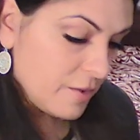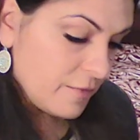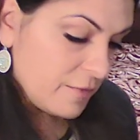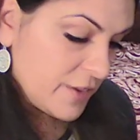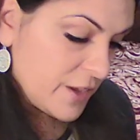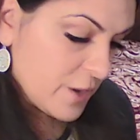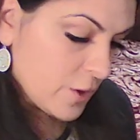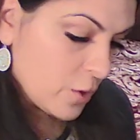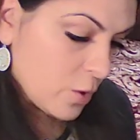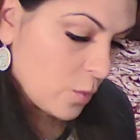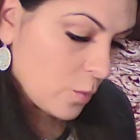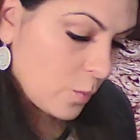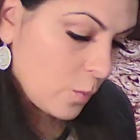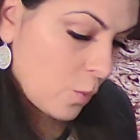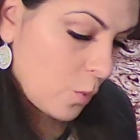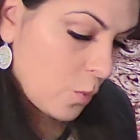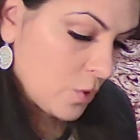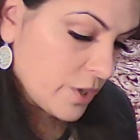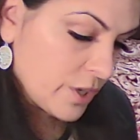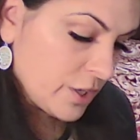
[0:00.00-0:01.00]
Finger,
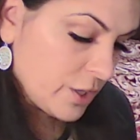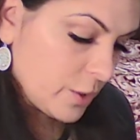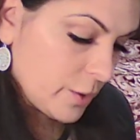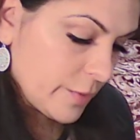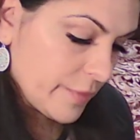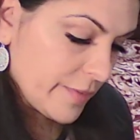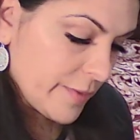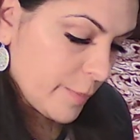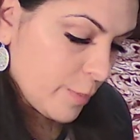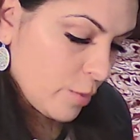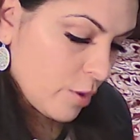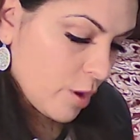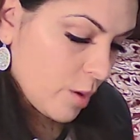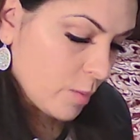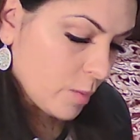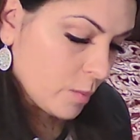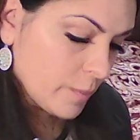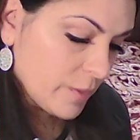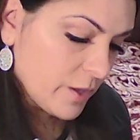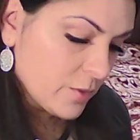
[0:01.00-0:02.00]
warning you of a
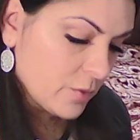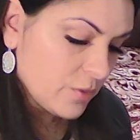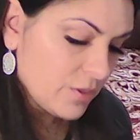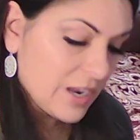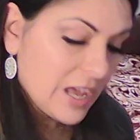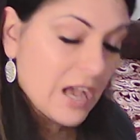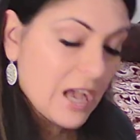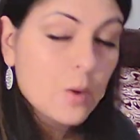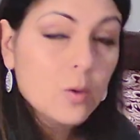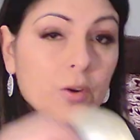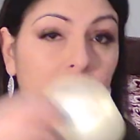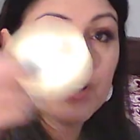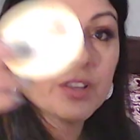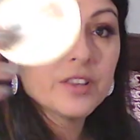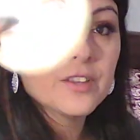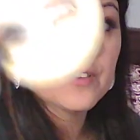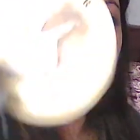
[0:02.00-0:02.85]
problem either now or in the